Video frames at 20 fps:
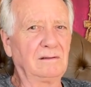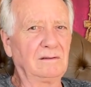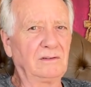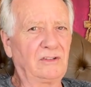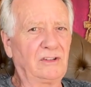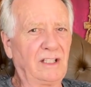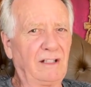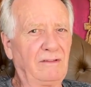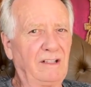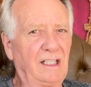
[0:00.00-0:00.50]

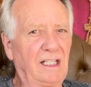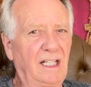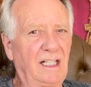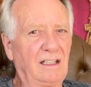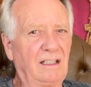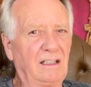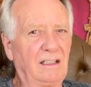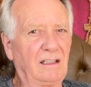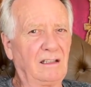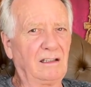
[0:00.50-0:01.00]

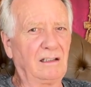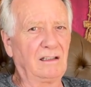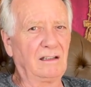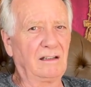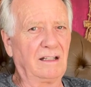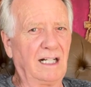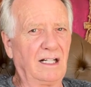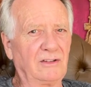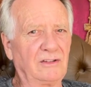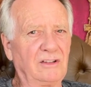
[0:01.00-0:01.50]

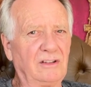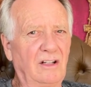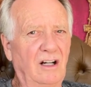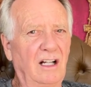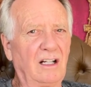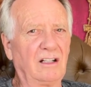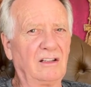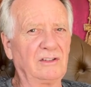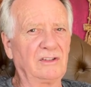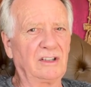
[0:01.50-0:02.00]

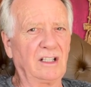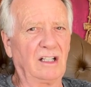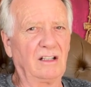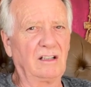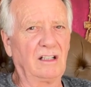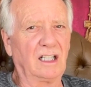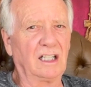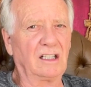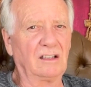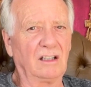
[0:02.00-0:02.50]
$78,000
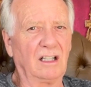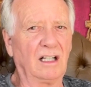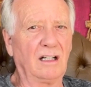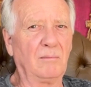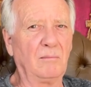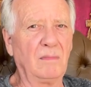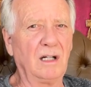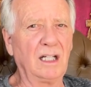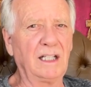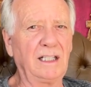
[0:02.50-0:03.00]
sounded like a lot
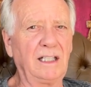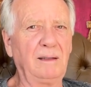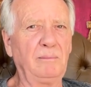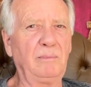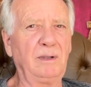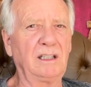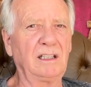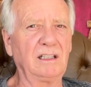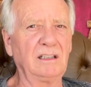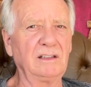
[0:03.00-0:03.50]
of money,
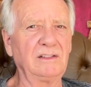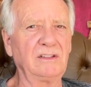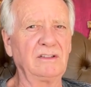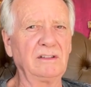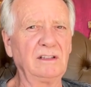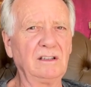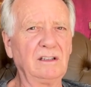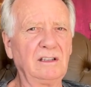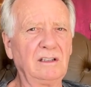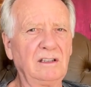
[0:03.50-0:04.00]

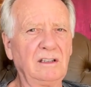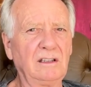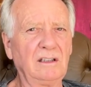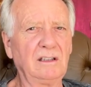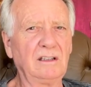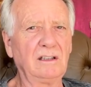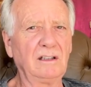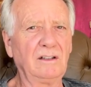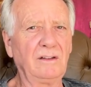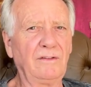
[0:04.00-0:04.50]
because
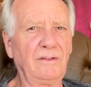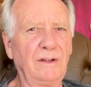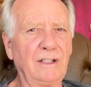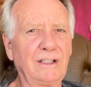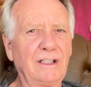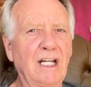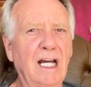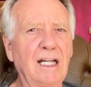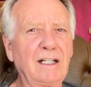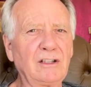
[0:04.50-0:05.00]
the
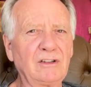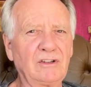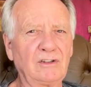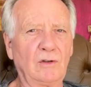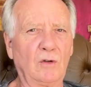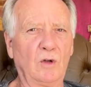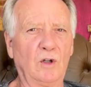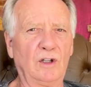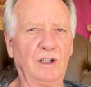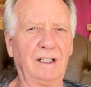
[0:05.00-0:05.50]
tennis
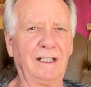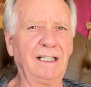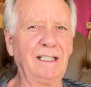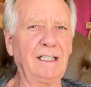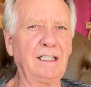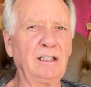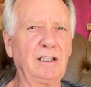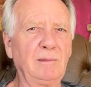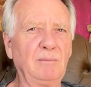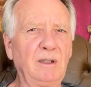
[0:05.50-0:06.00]
court
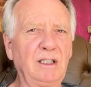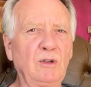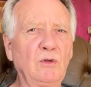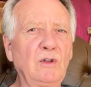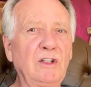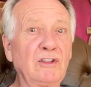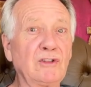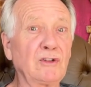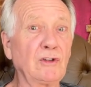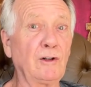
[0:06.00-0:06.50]
needed to be
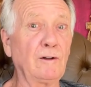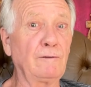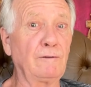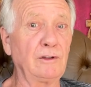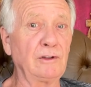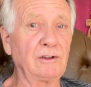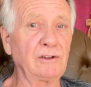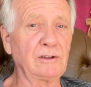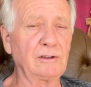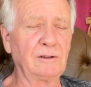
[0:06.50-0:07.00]

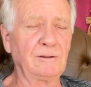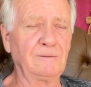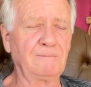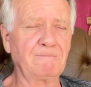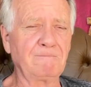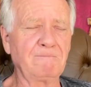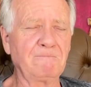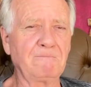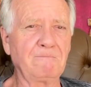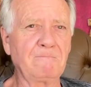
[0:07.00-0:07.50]
resurfaced.
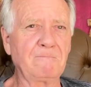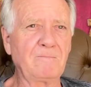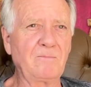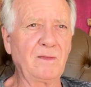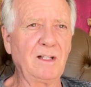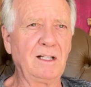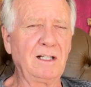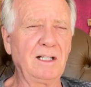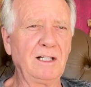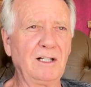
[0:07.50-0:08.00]

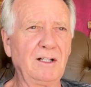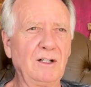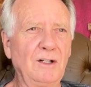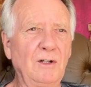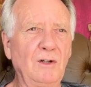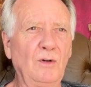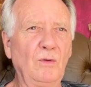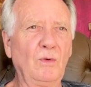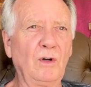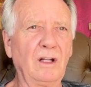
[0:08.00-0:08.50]

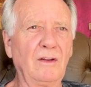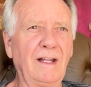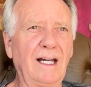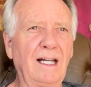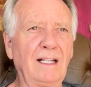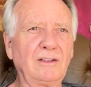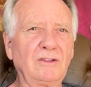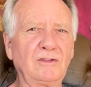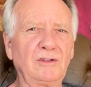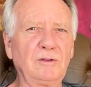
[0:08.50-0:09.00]
Well,
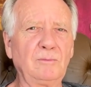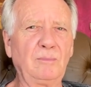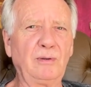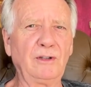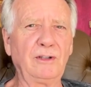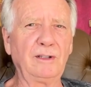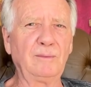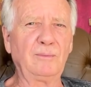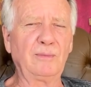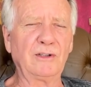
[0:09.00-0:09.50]
that should
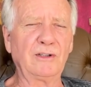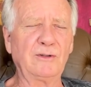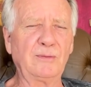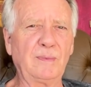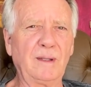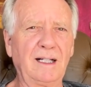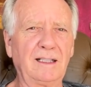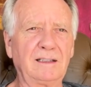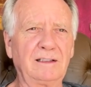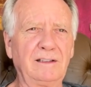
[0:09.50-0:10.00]
put in
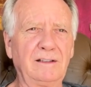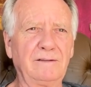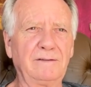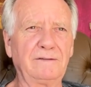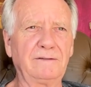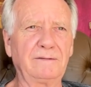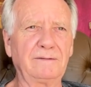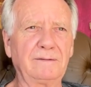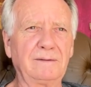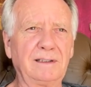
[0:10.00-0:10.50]

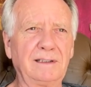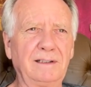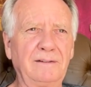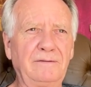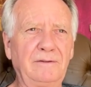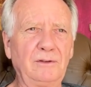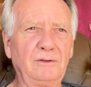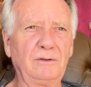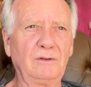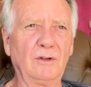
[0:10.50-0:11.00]
perspective
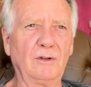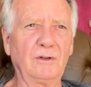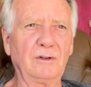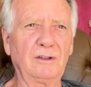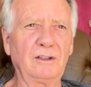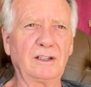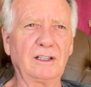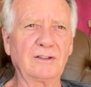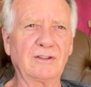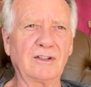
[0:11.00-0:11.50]
if you go and
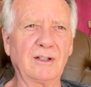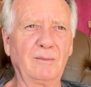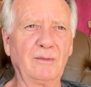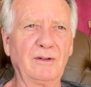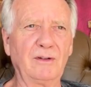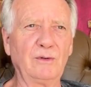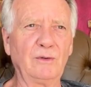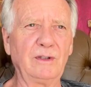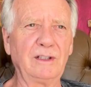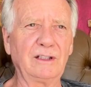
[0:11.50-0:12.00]
look at some
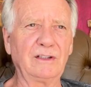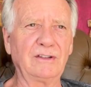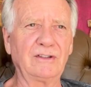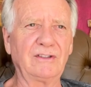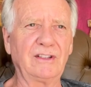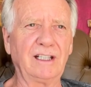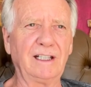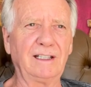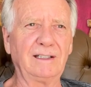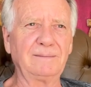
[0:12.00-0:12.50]
of the real
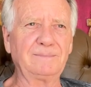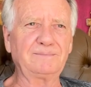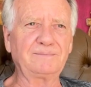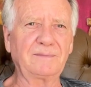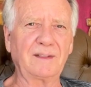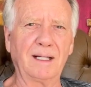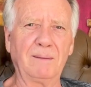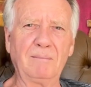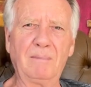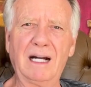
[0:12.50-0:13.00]
estate.
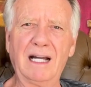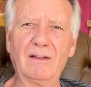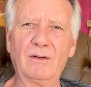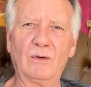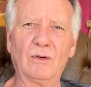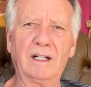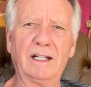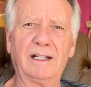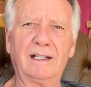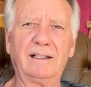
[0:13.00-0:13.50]
And by the
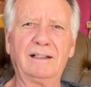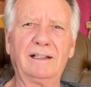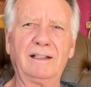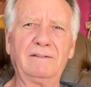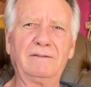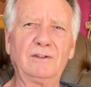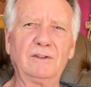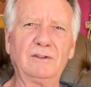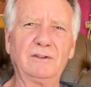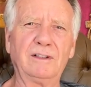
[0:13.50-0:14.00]
way,
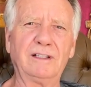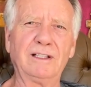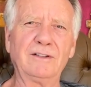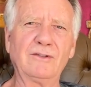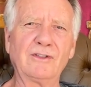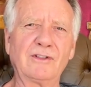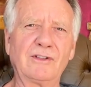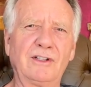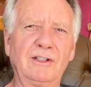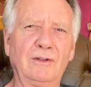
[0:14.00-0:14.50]
if you're
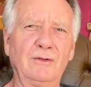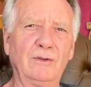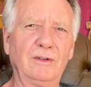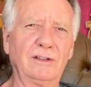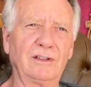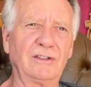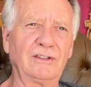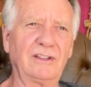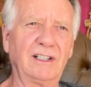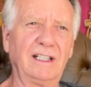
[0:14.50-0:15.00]
interested in
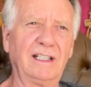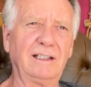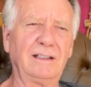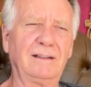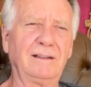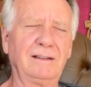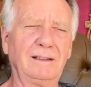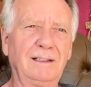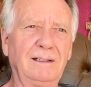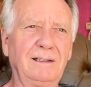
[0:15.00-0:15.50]
real estate,